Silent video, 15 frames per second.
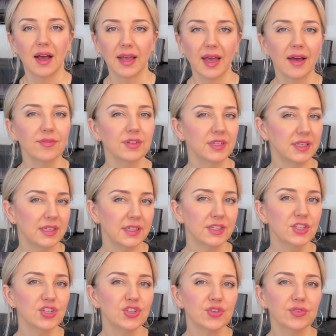I have a knee
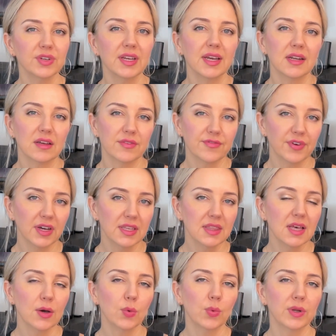injury, and I find
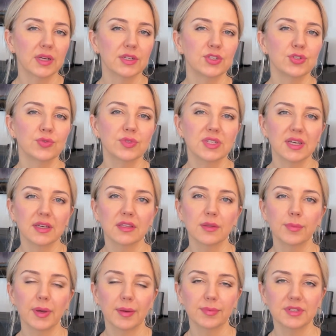that when I do take the
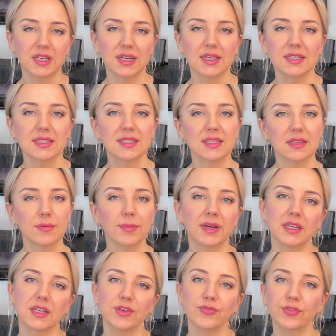peptides, my
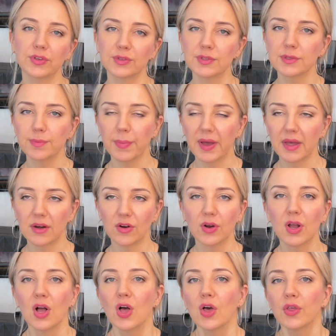knee feels better.
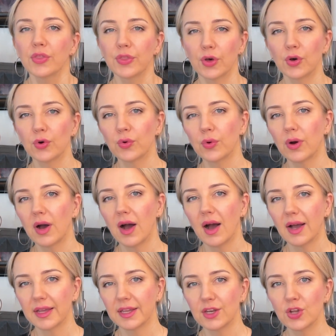Though
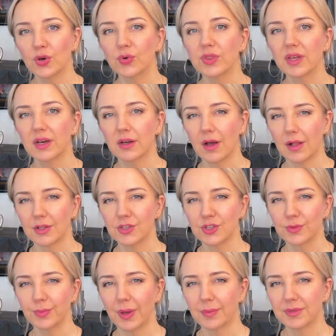I know that
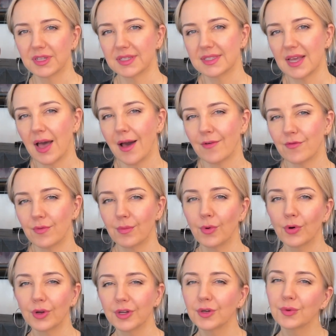collagen peptides have
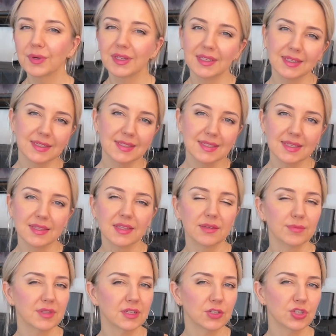more ingredients in them
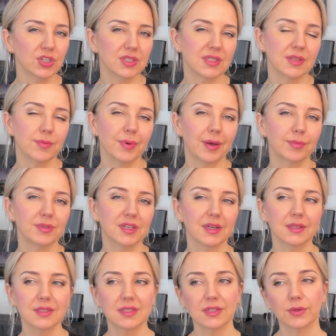than just the
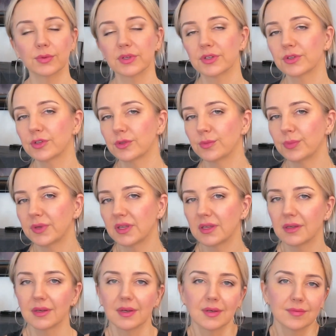peptides, so it could
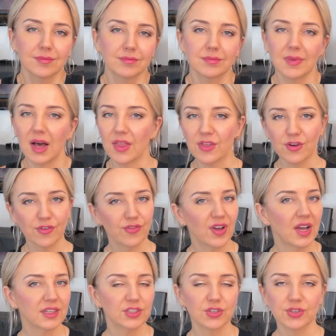be other
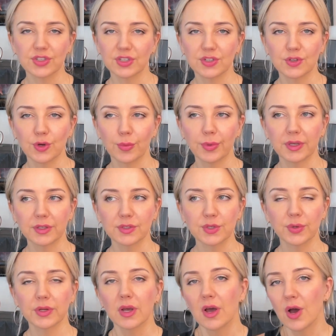factors contributing to
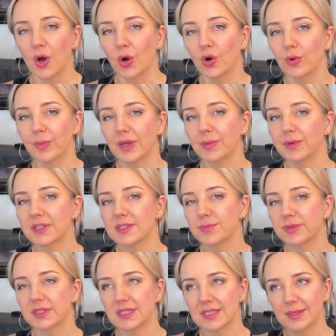it, or maybe it's
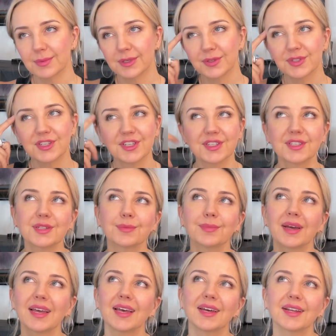placebo. It's just in my
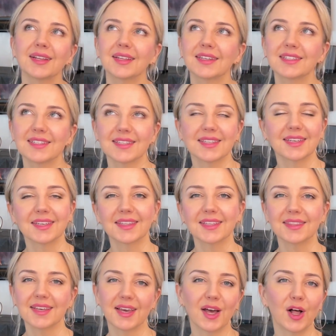head, I like to think that
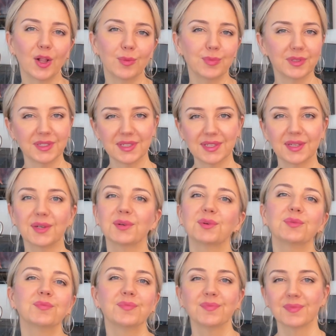they help, and so
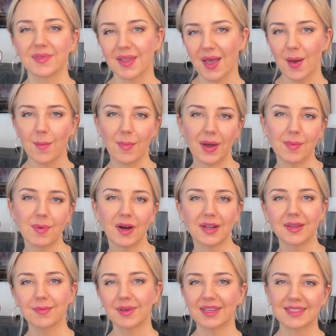my
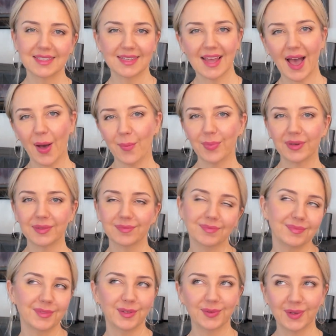body makes it happen.
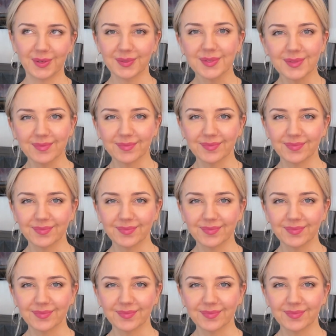Who knows?